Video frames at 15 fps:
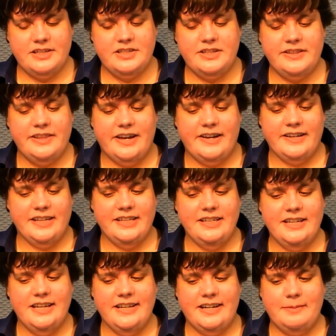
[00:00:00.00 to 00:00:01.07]
to
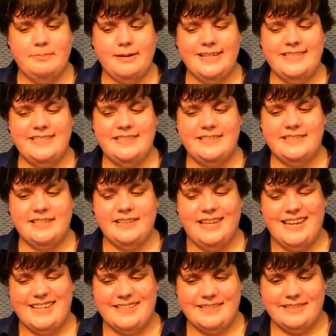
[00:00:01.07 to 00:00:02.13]
login, and I'll press
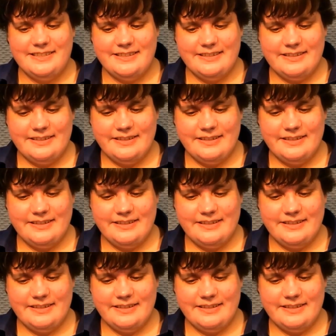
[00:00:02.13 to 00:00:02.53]
select.